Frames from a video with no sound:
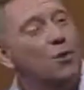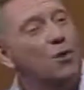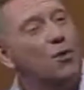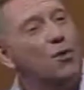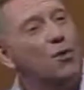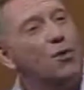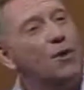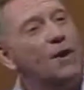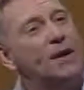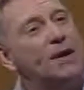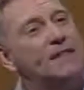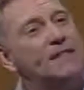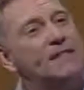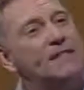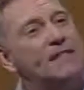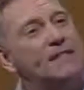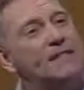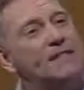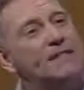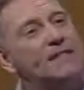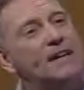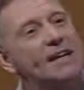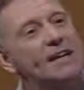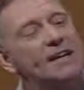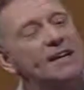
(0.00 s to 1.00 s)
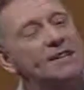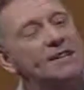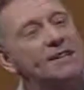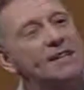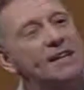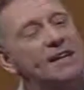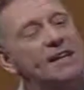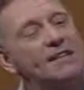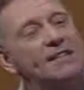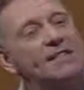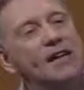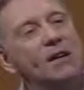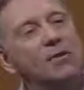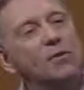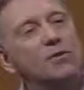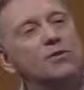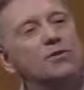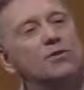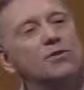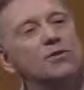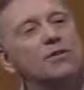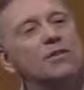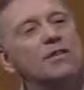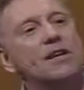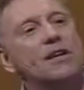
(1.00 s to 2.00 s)
Real quick, in 10 seconds, tell,
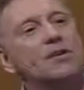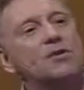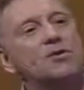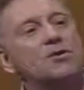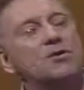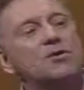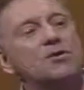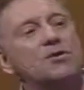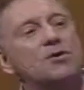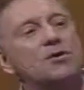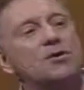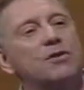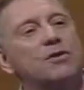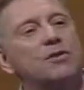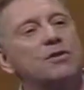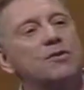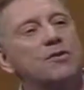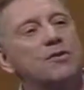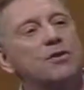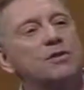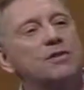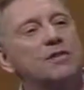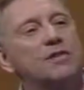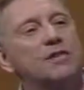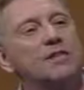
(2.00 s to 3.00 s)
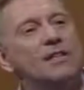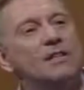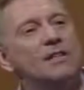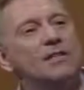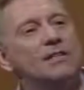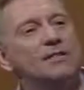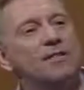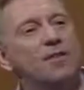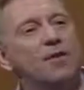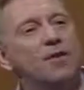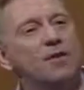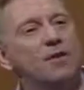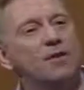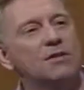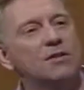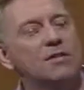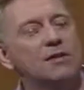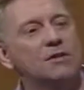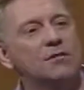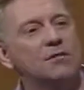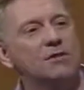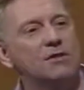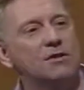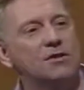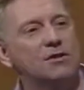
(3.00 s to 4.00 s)
what you're, tell us what you're looking forward to seeing this fall in
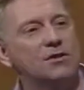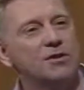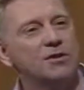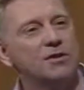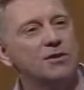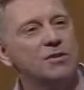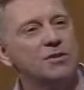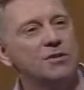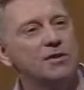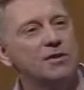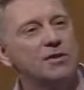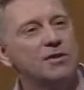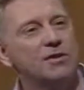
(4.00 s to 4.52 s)
San Francisco.